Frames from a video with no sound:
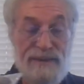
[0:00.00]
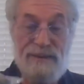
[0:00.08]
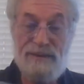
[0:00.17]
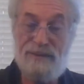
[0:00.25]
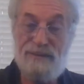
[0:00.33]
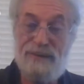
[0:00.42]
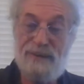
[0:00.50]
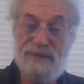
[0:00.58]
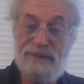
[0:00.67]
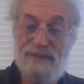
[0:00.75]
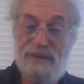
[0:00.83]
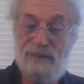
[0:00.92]
So folks,
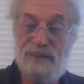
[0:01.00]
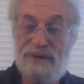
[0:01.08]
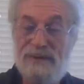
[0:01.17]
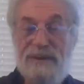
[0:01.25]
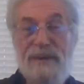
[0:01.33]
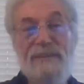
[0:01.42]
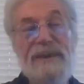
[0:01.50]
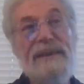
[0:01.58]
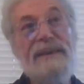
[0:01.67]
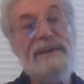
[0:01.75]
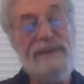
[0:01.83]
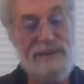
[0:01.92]
if you want some of
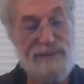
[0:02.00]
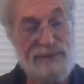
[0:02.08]
this,